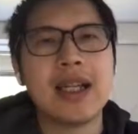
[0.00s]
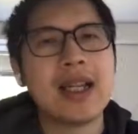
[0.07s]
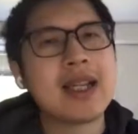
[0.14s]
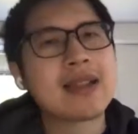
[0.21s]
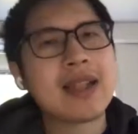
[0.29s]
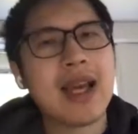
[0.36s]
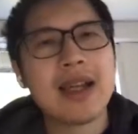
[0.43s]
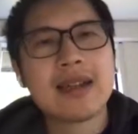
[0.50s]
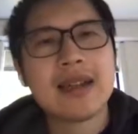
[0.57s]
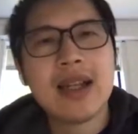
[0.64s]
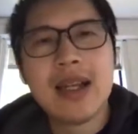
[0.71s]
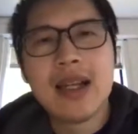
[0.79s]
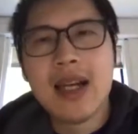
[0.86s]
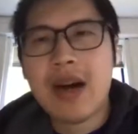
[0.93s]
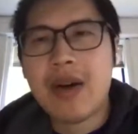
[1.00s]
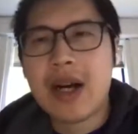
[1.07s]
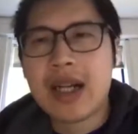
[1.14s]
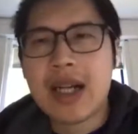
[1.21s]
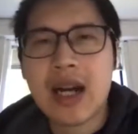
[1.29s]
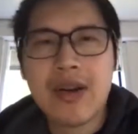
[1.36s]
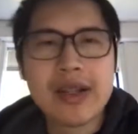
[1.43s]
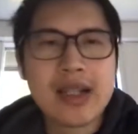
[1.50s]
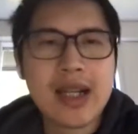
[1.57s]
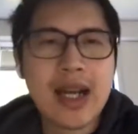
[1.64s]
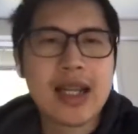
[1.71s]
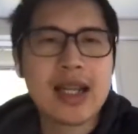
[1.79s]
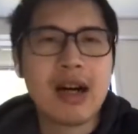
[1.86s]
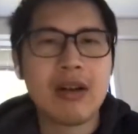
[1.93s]
In this case, our
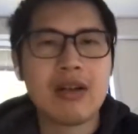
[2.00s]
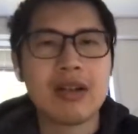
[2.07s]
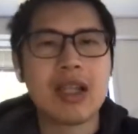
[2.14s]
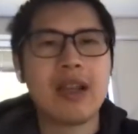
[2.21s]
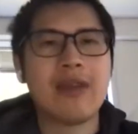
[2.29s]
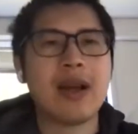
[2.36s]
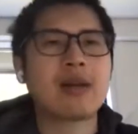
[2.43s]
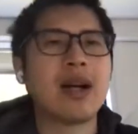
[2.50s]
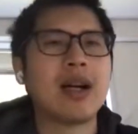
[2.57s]
currently the AutoTVM